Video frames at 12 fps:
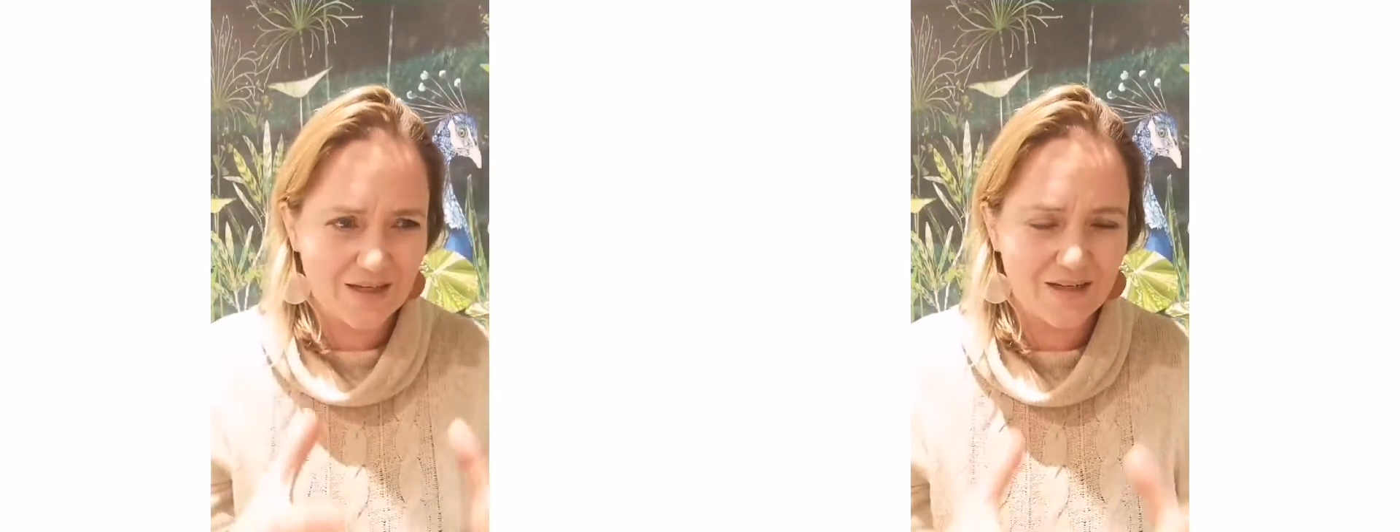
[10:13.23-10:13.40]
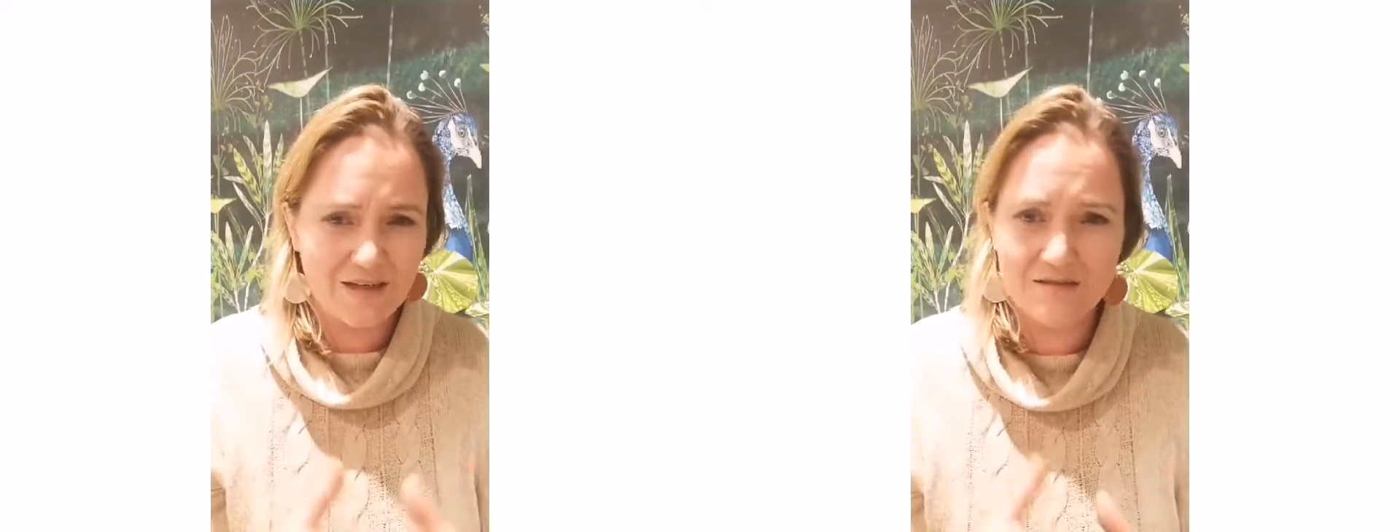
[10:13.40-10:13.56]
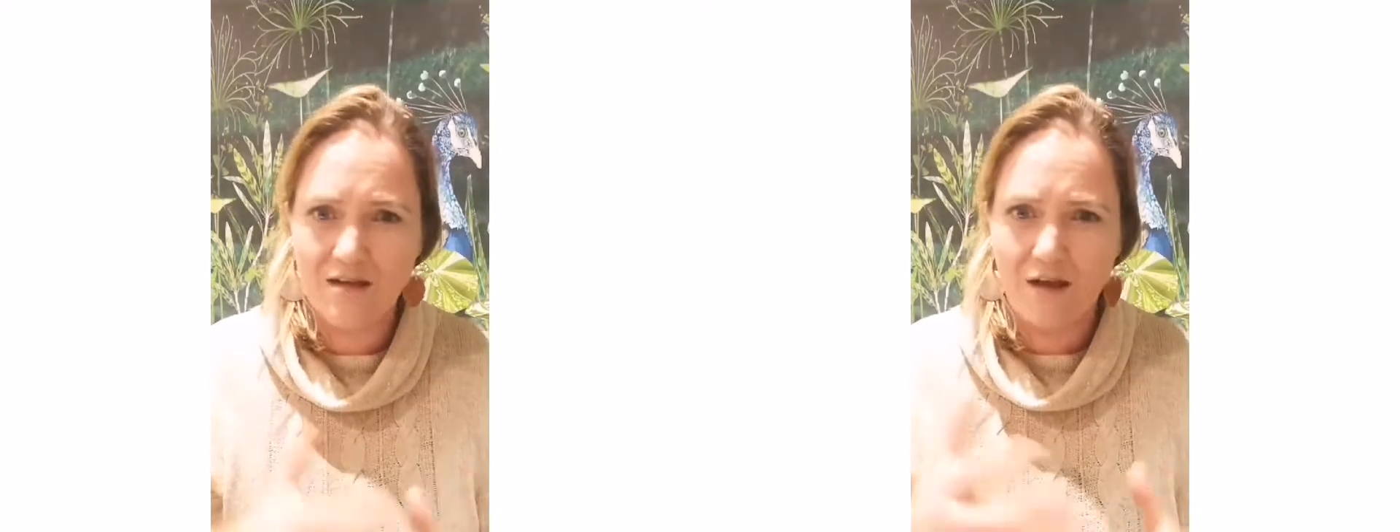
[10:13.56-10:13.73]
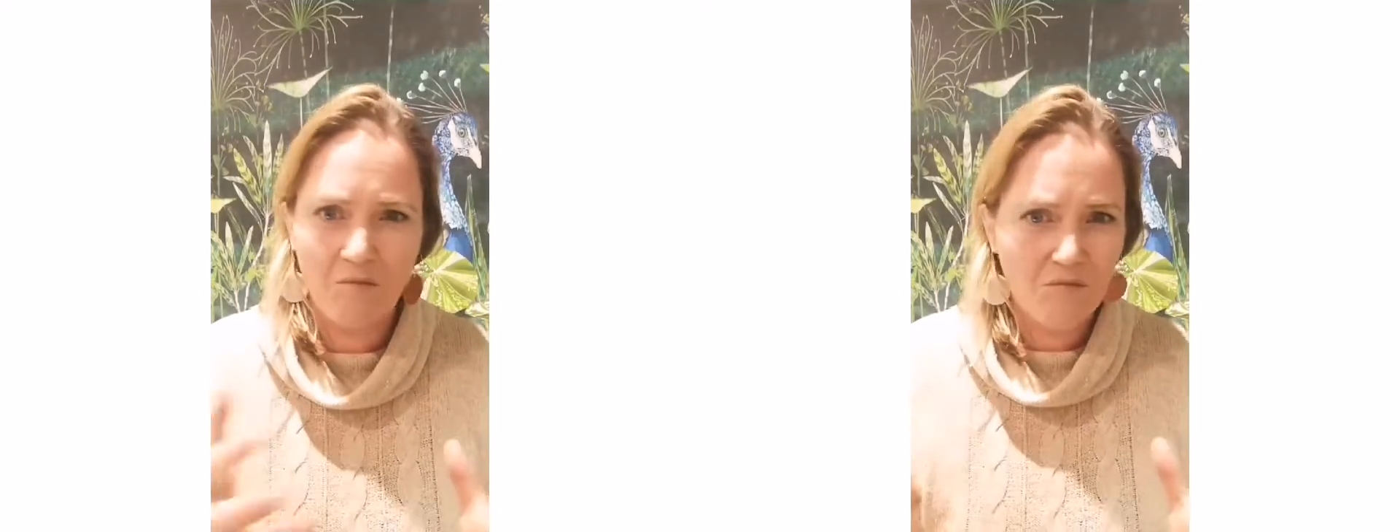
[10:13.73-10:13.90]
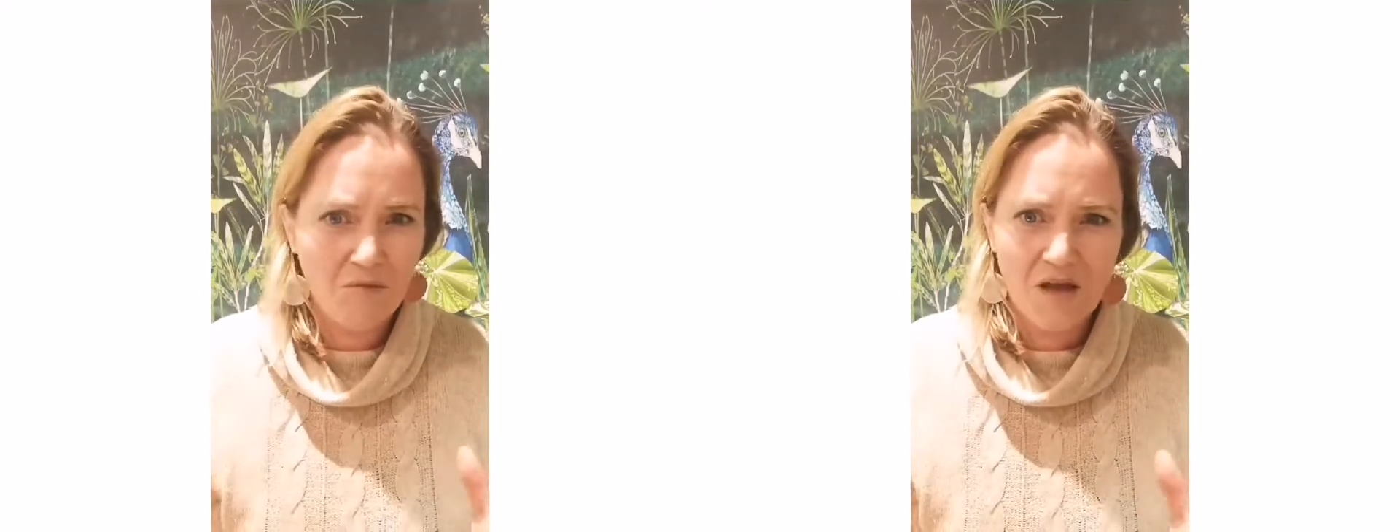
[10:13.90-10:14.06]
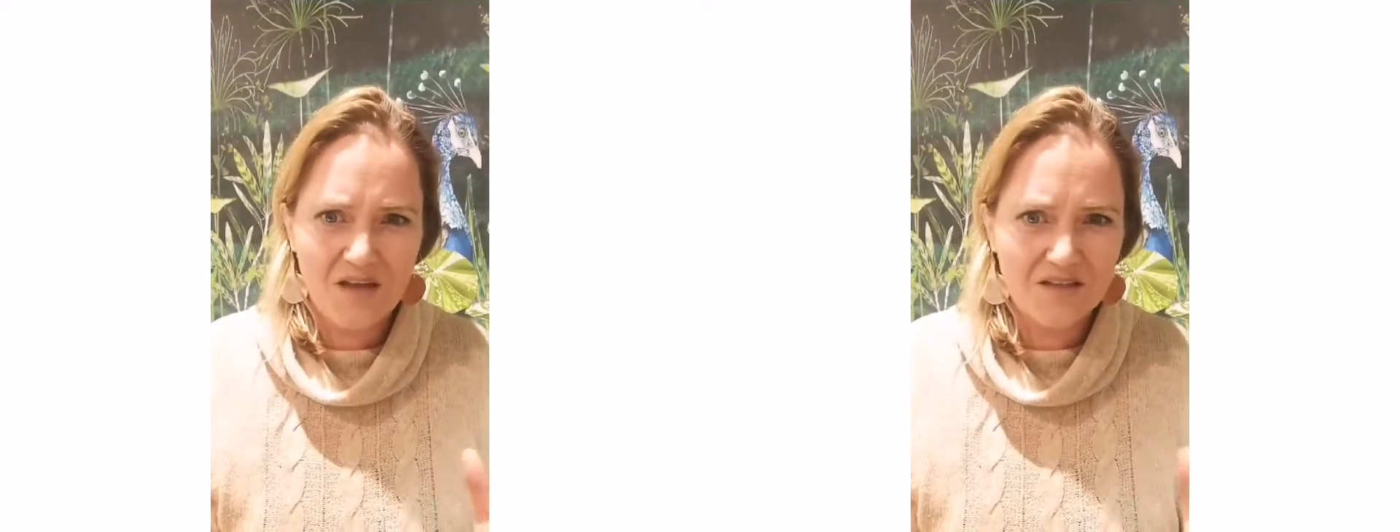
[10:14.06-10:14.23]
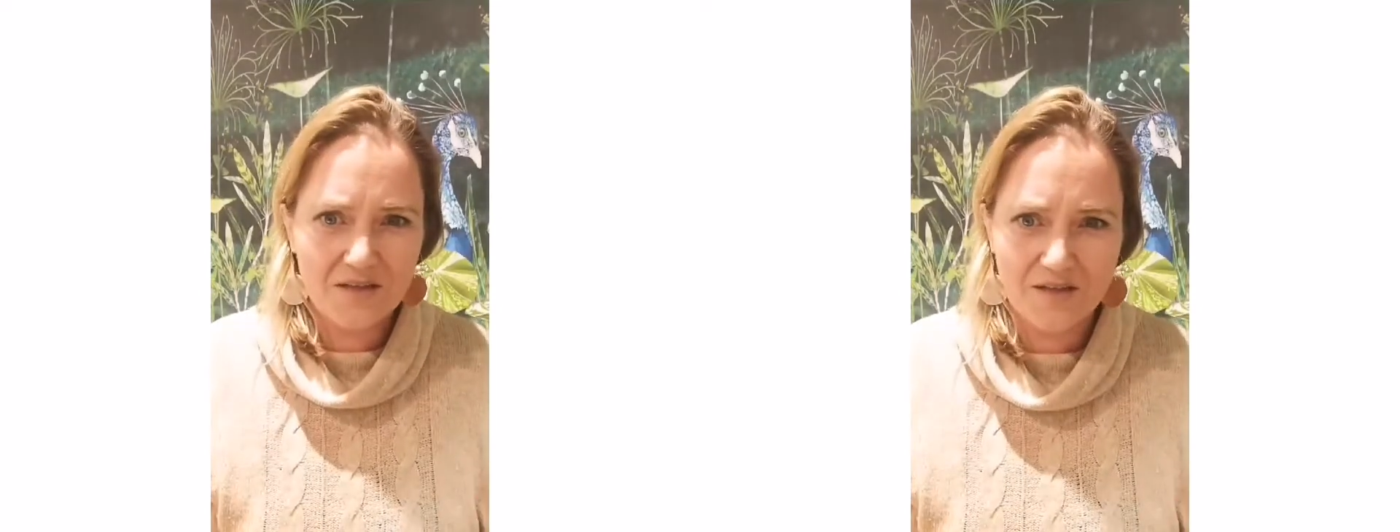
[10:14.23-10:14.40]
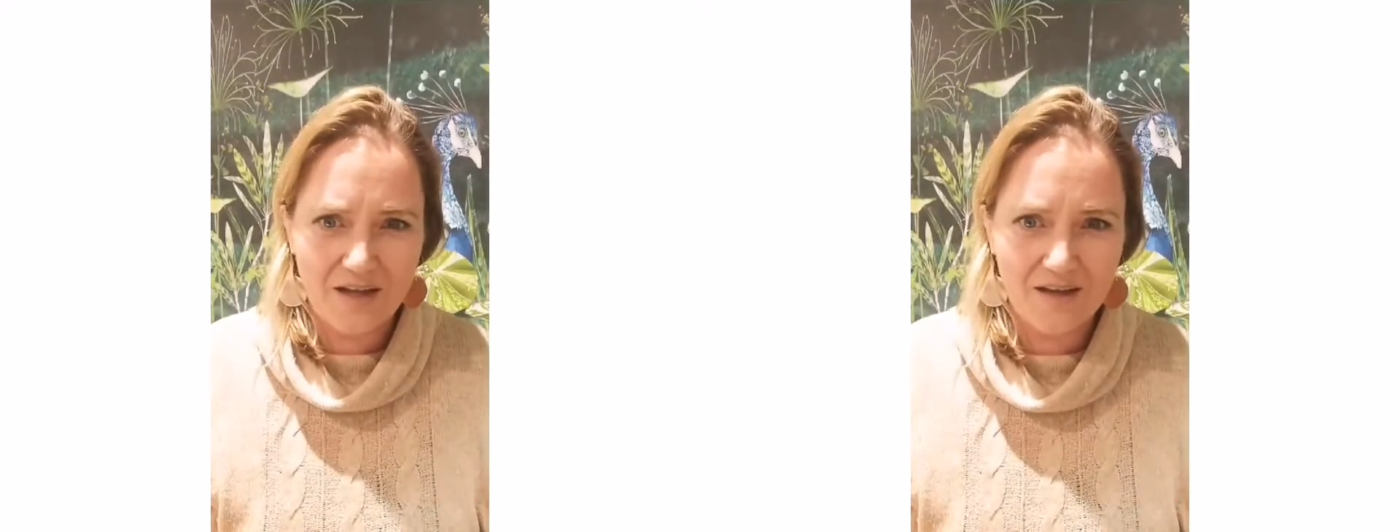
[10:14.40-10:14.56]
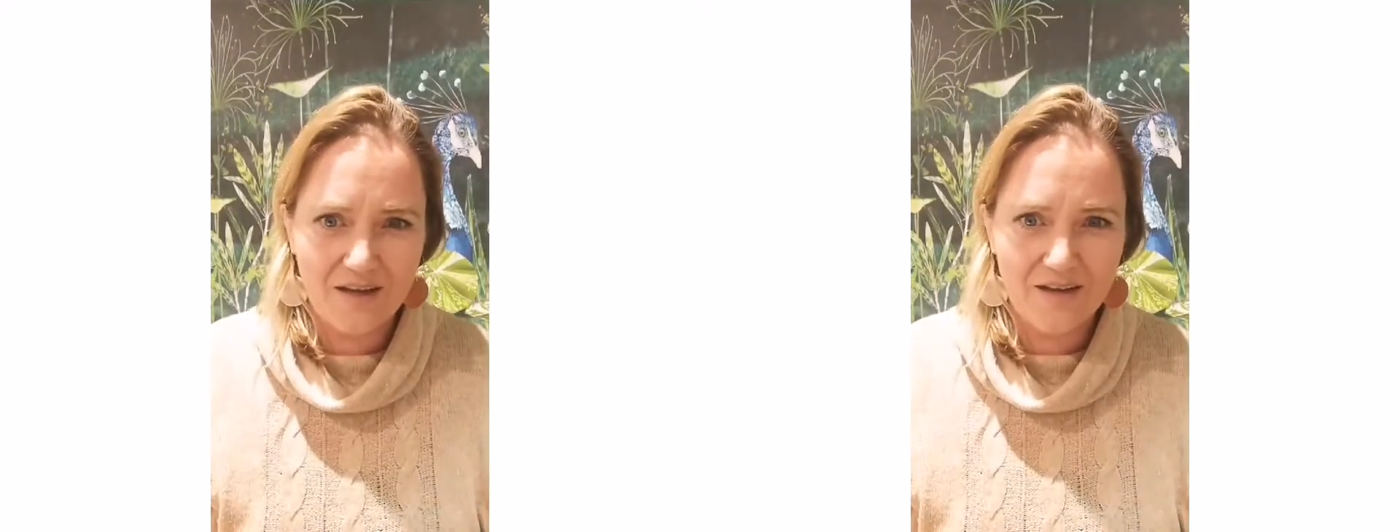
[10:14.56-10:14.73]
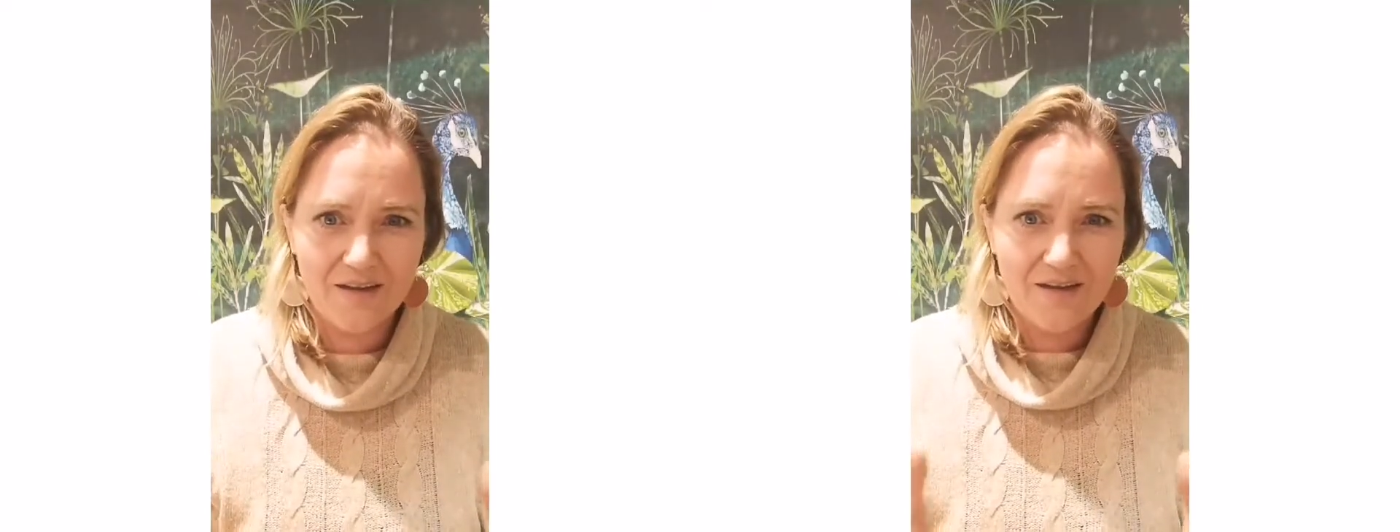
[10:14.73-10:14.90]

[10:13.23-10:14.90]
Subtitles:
And I was like, I don't get it.